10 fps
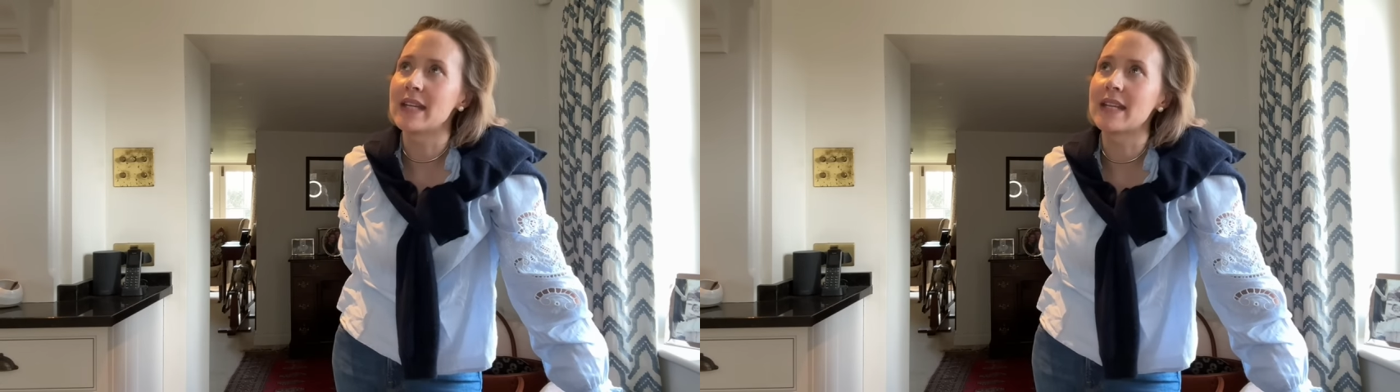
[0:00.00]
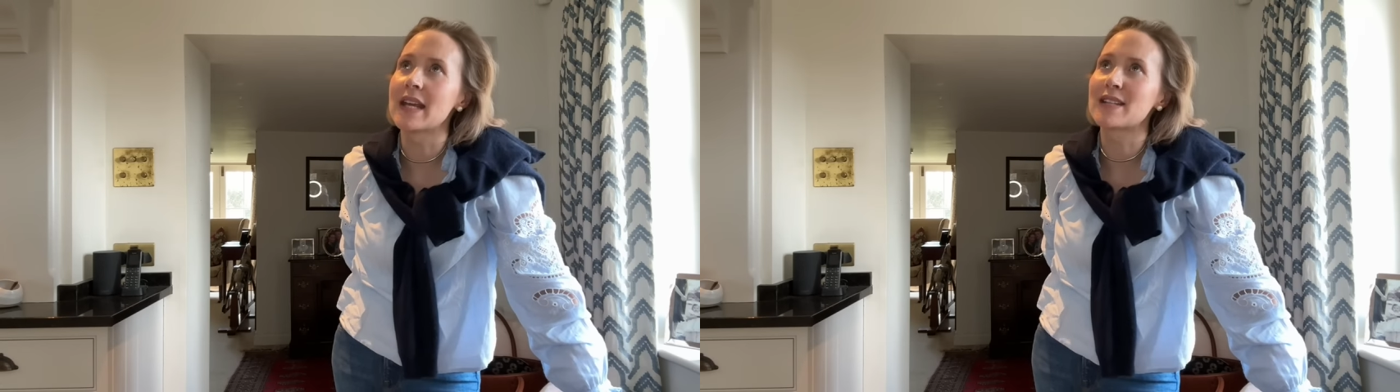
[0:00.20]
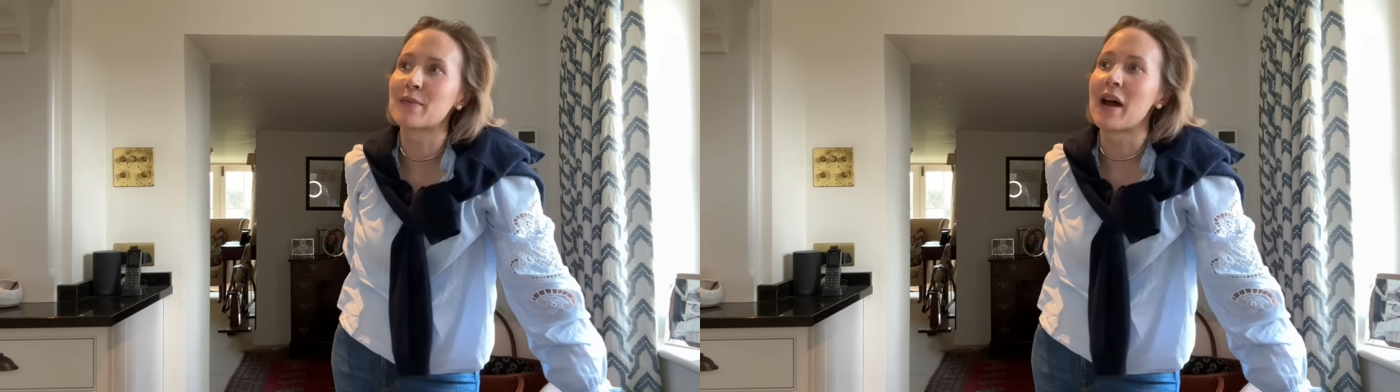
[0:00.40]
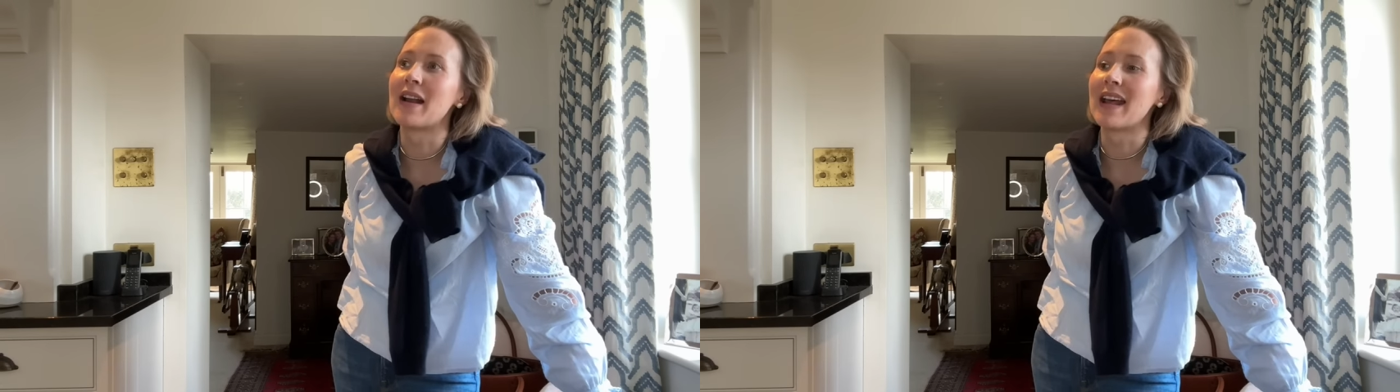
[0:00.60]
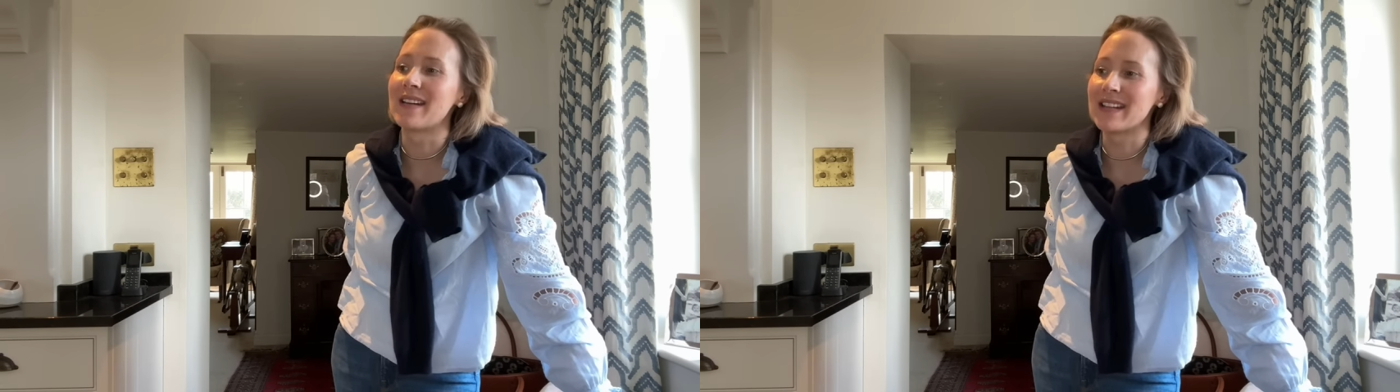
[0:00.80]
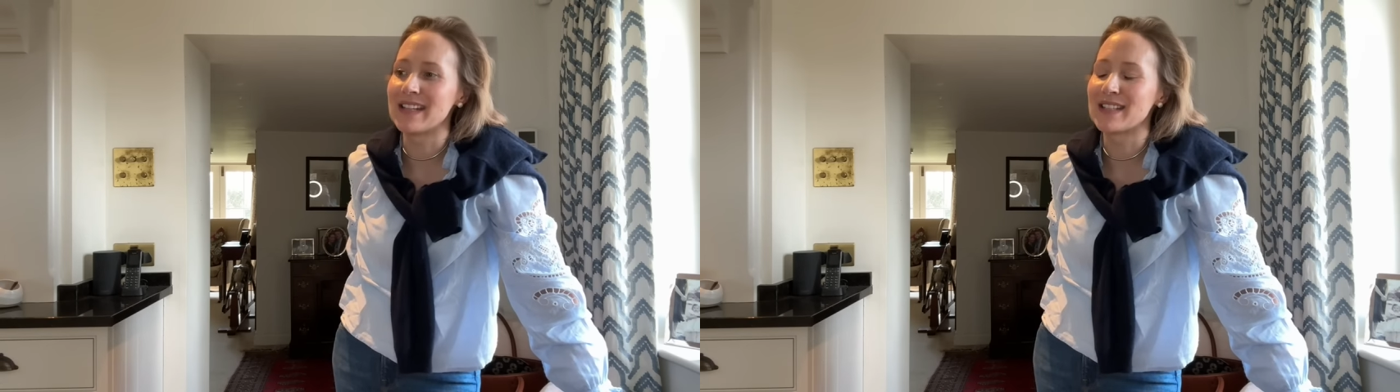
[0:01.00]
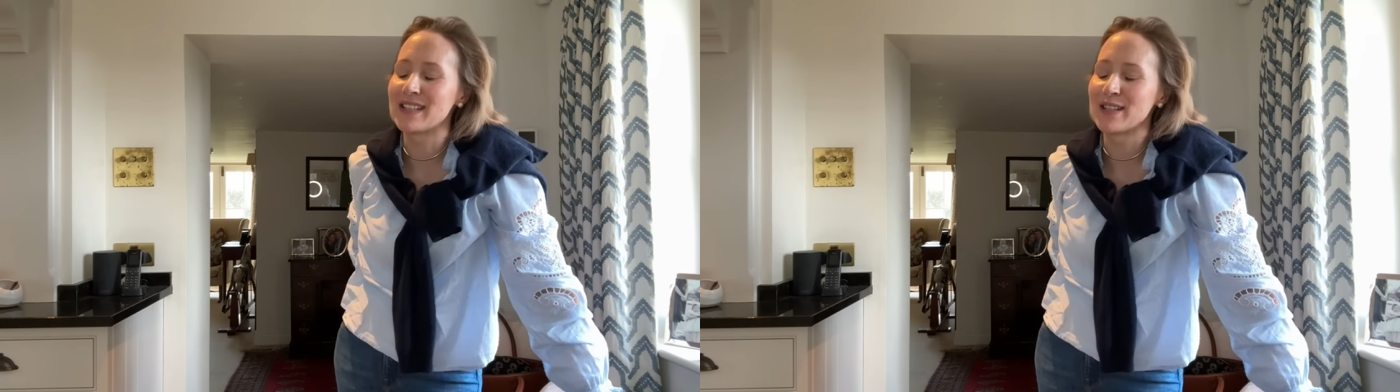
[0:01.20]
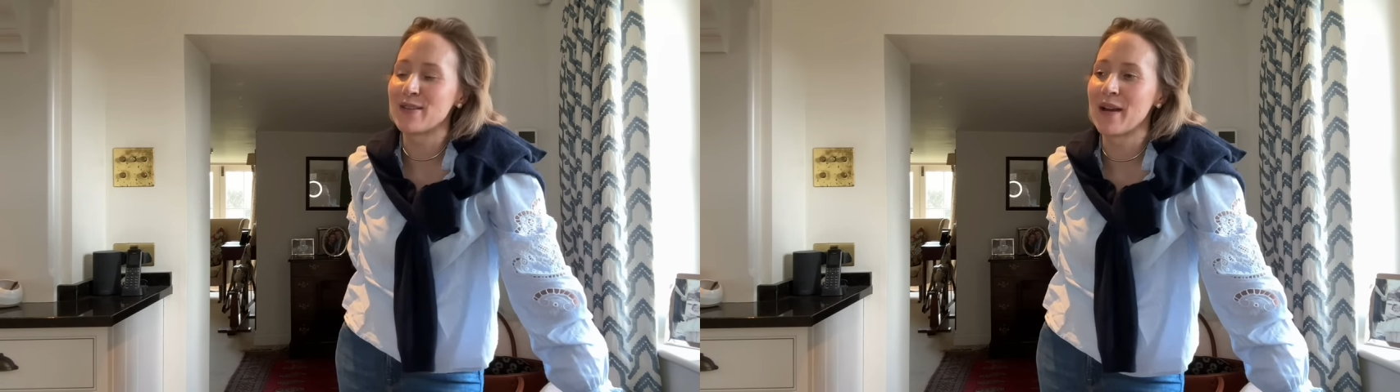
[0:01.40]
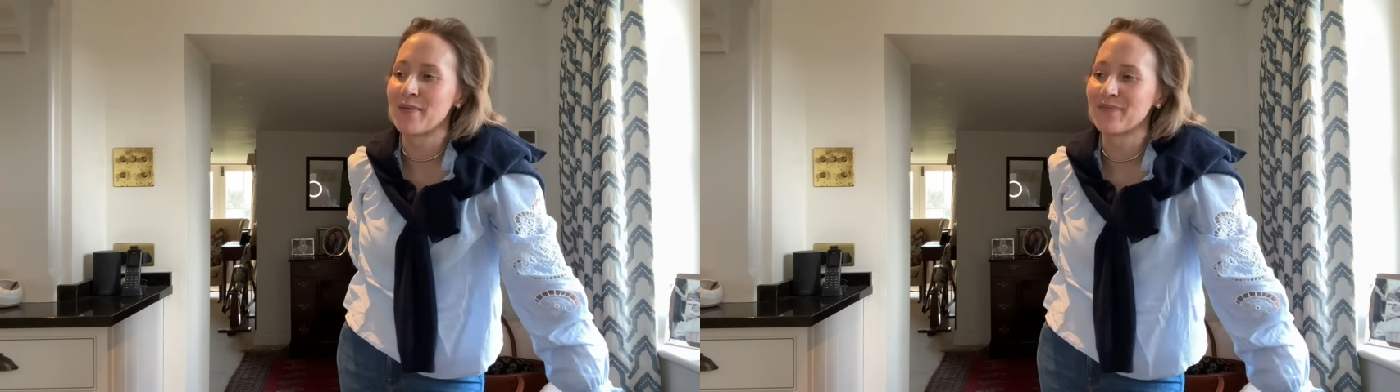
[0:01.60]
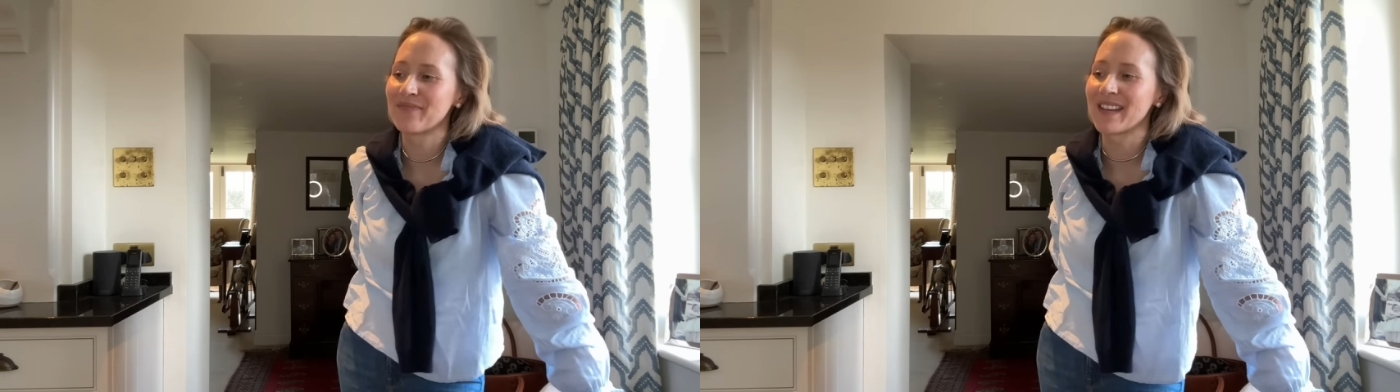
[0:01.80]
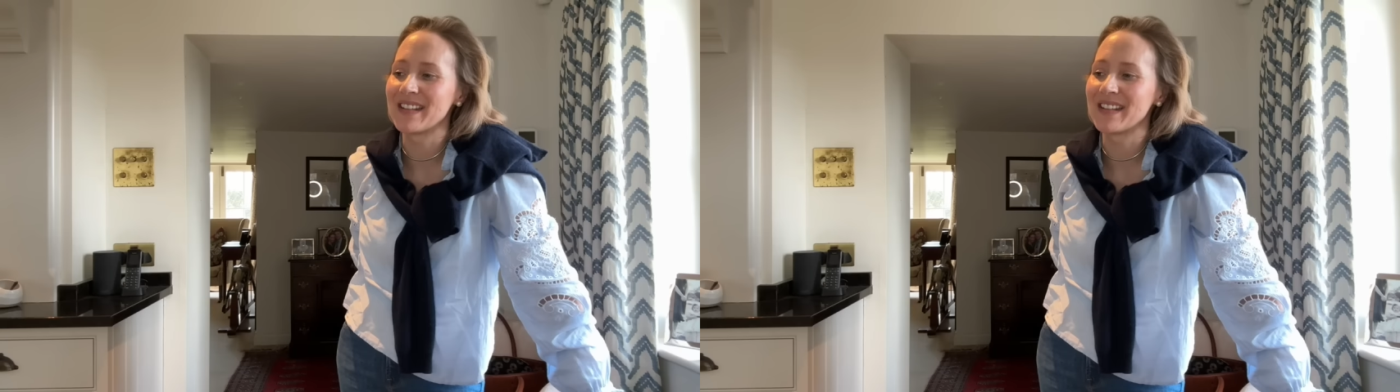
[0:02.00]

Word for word: it takes a while and I need to um,